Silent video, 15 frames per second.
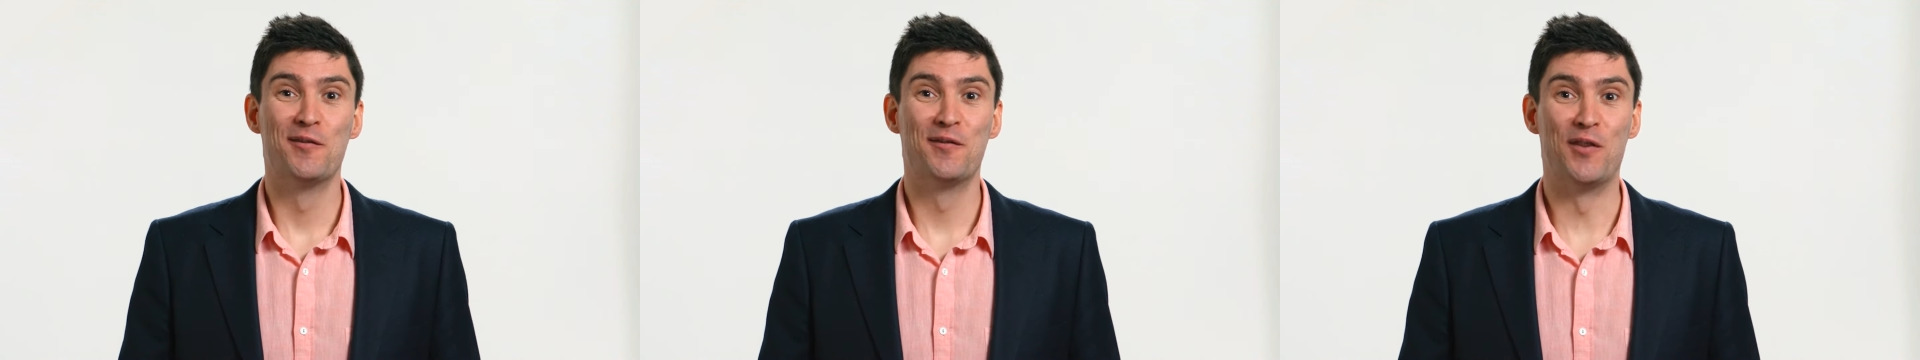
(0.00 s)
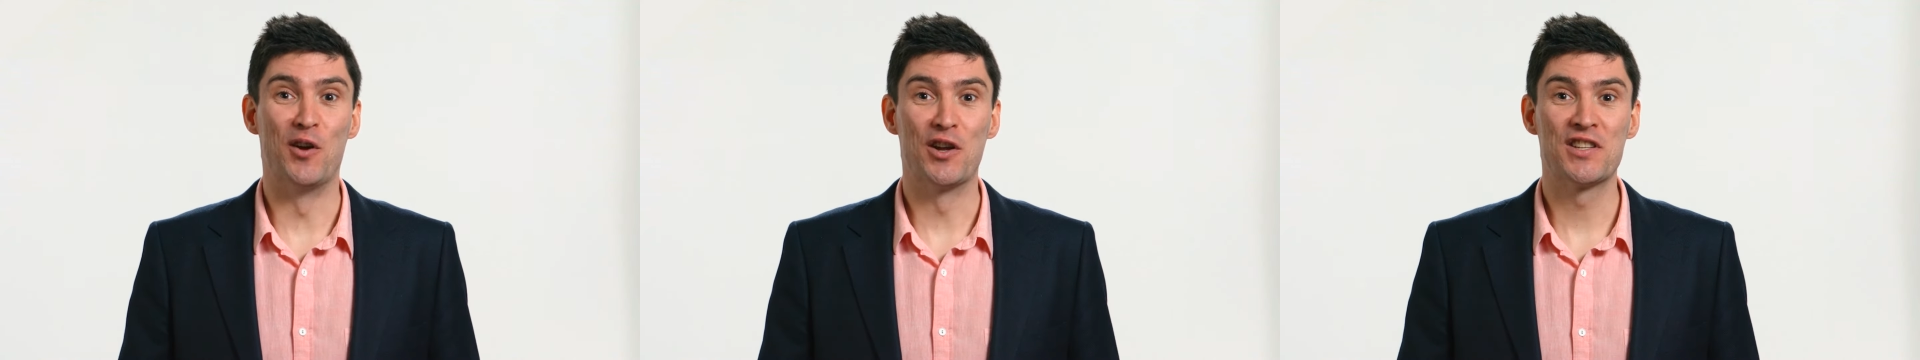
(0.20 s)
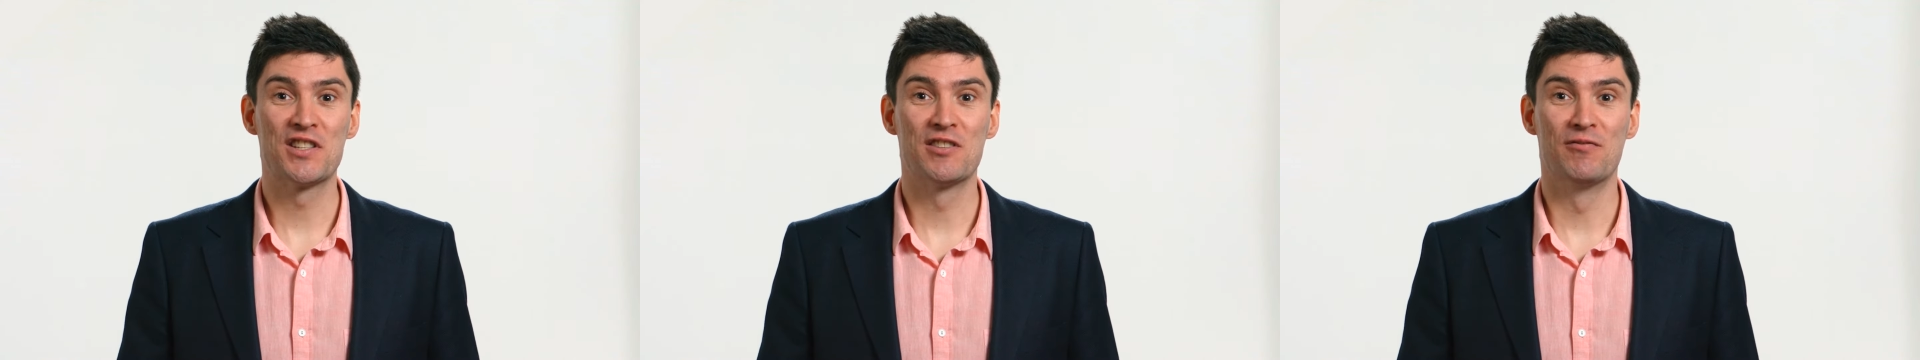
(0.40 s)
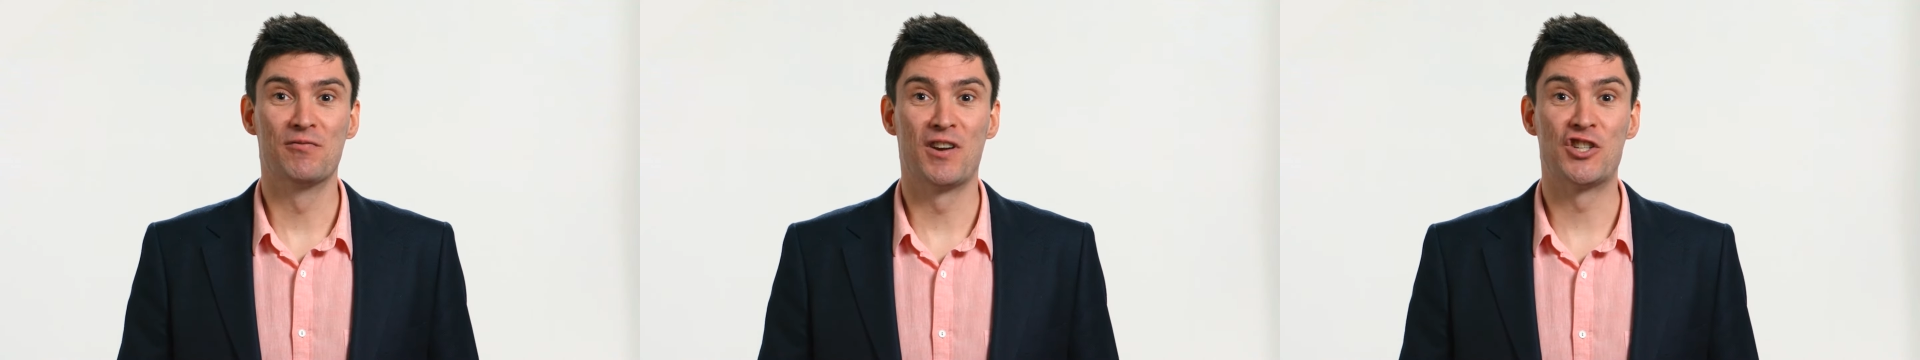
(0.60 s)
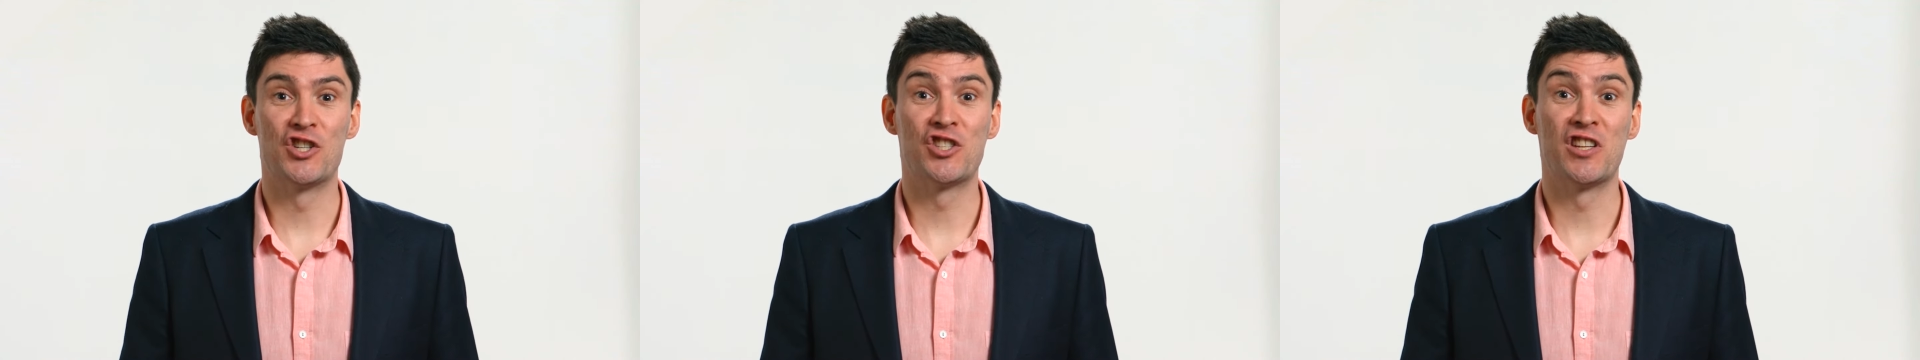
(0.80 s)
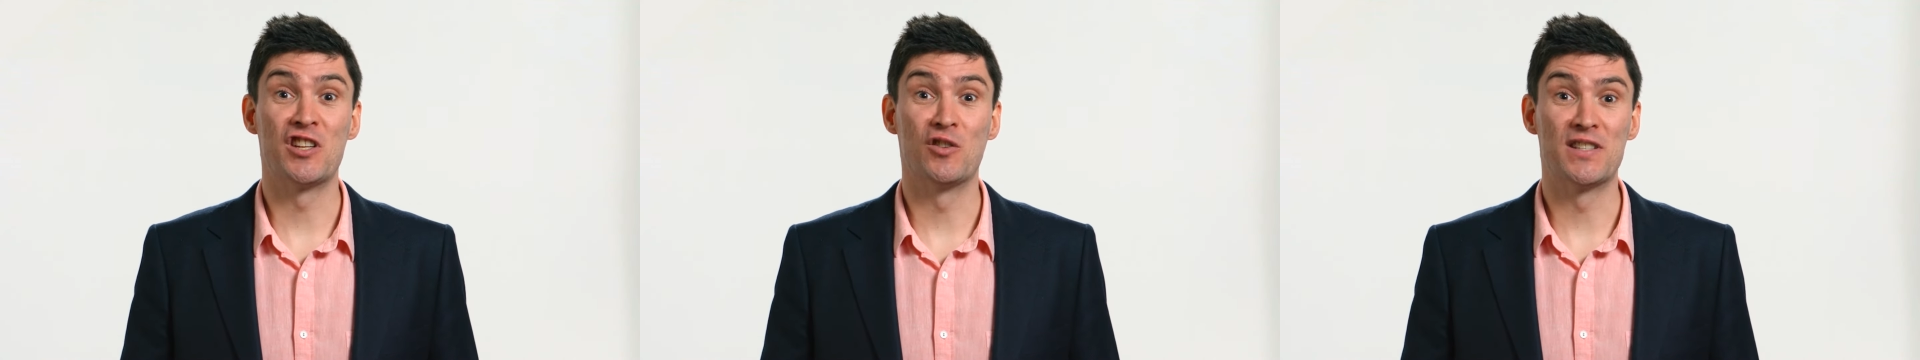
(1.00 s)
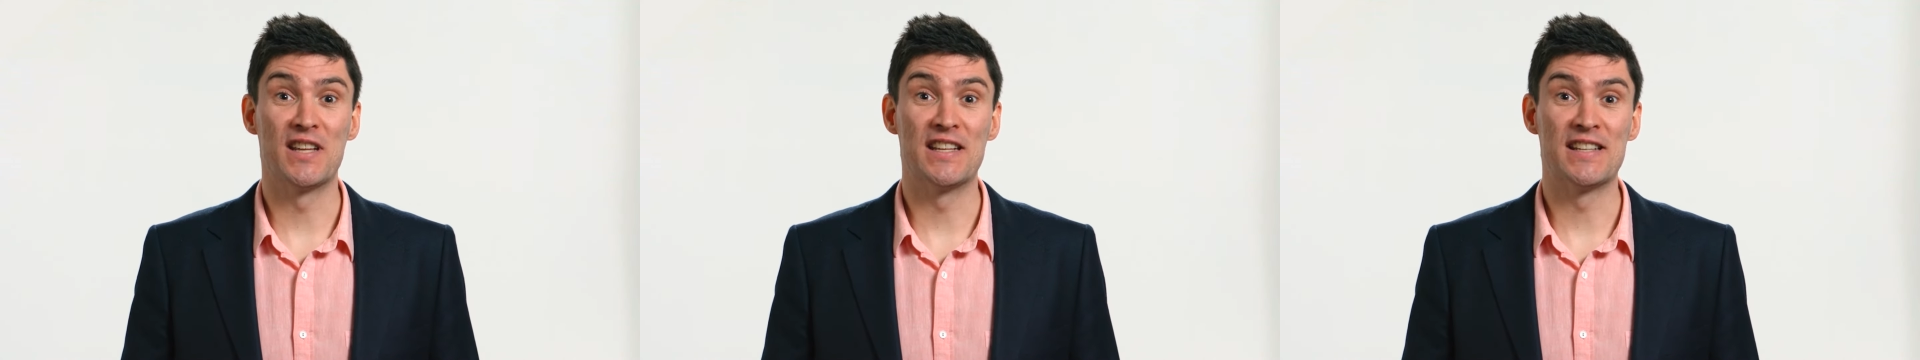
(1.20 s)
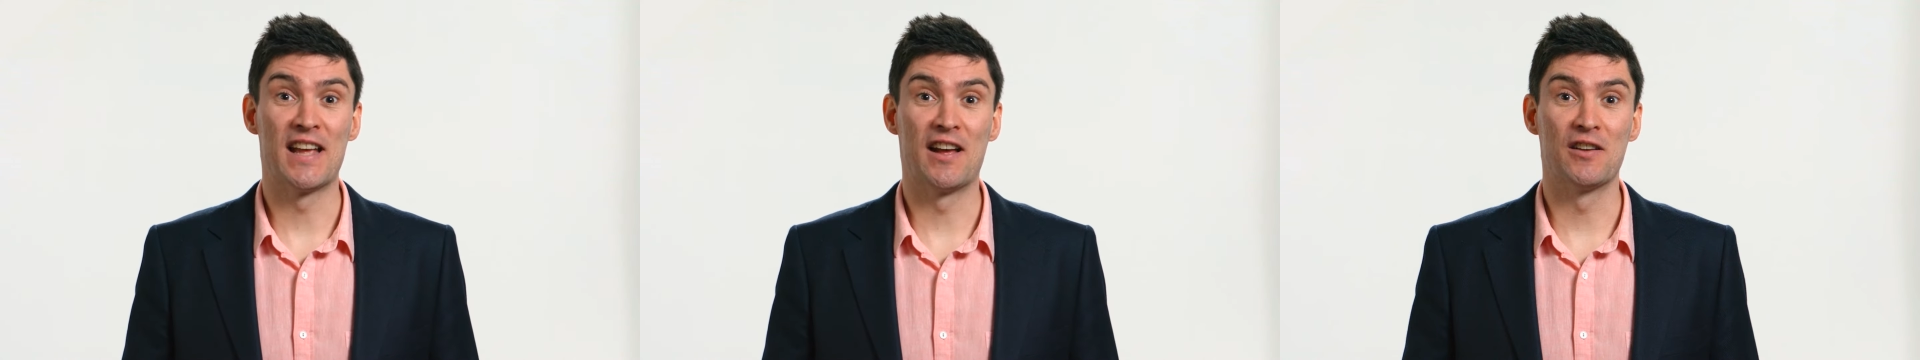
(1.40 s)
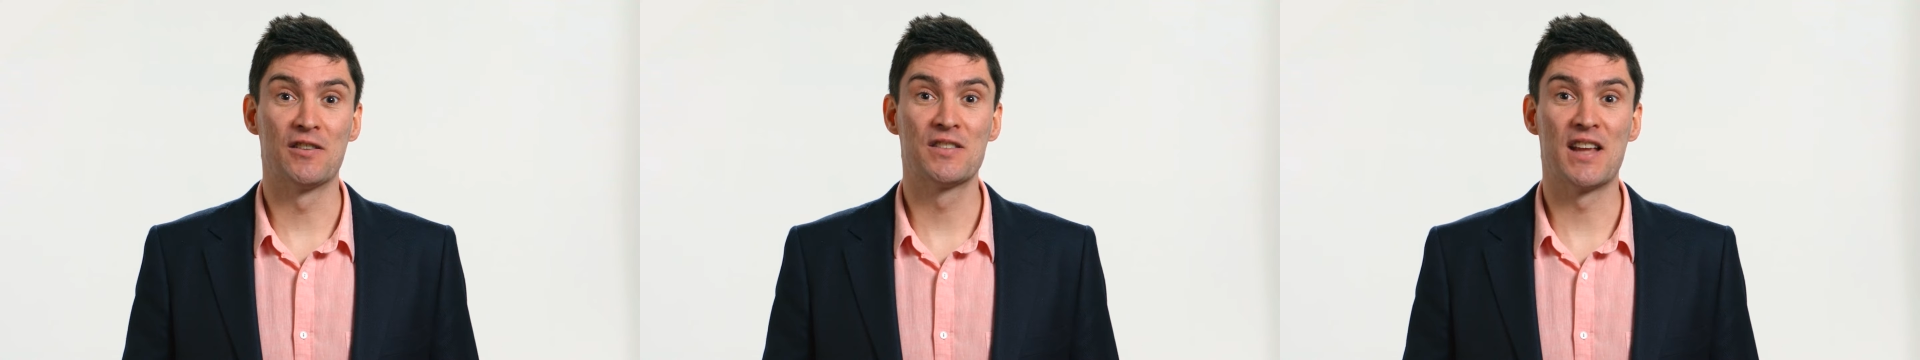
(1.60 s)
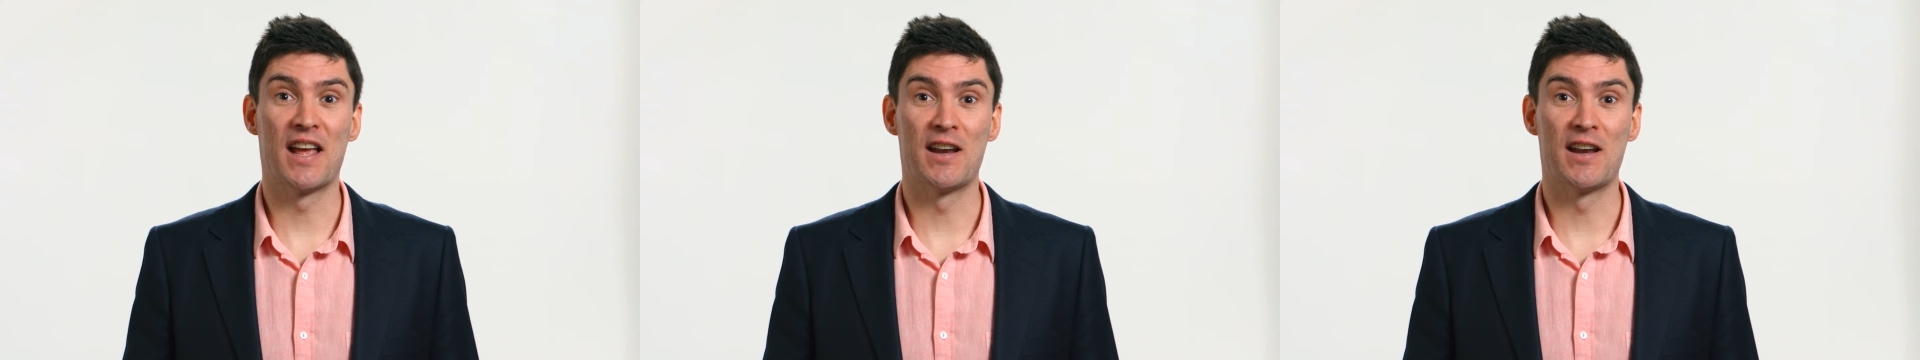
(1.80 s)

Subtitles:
First, register your details